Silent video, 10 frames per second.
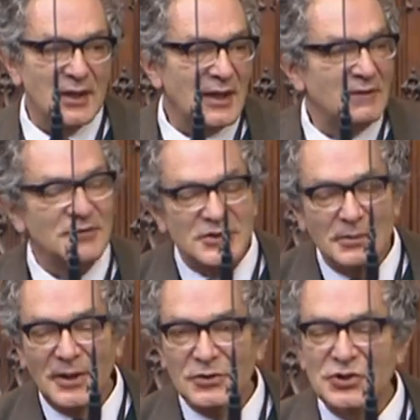that gave us the
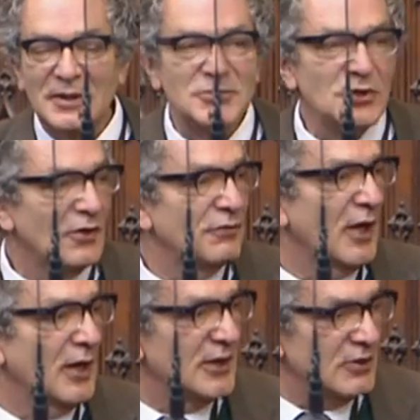Baal Shem
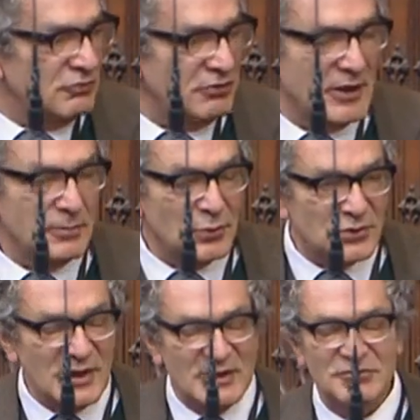Tov, an incredible
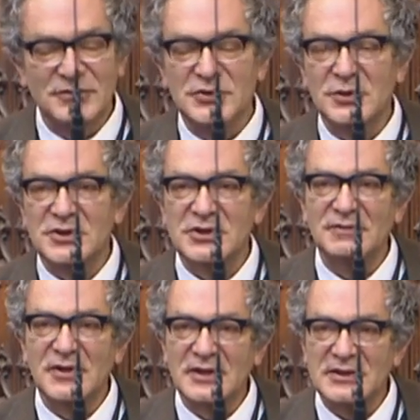centre of Jewish
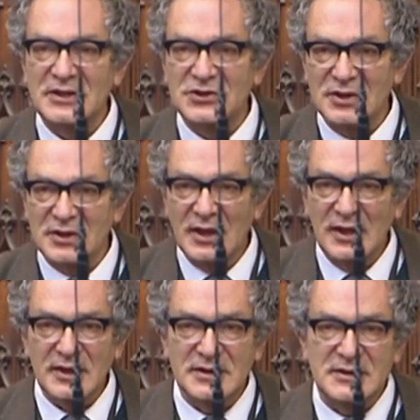civilization,
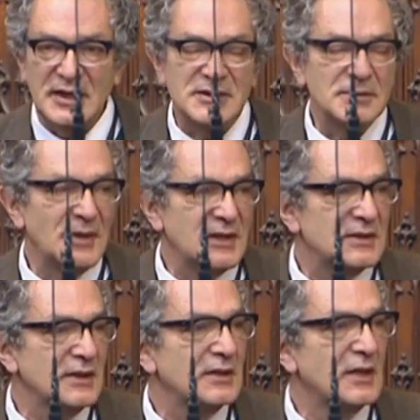is
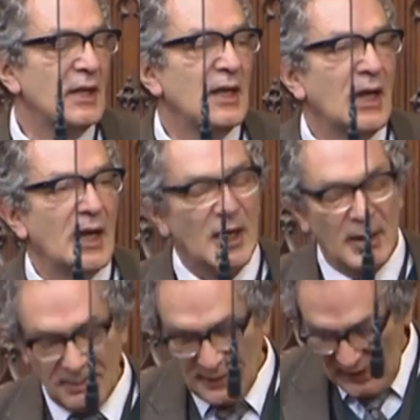decimated
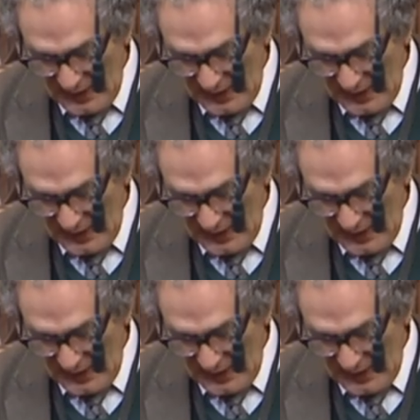and